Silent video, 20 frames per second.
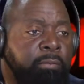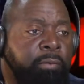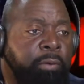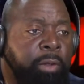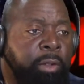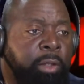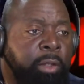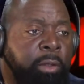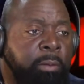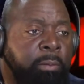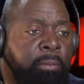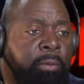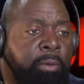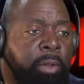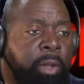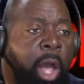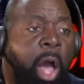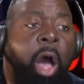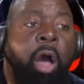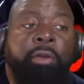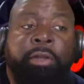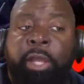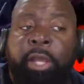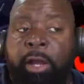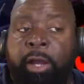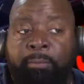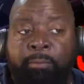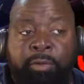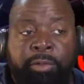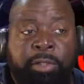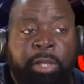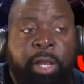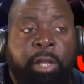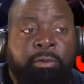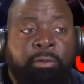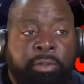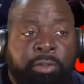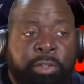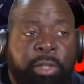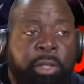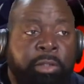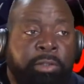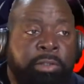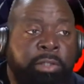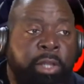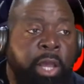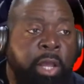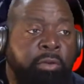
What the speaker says: for him. Oh yeah, Sandra Taylor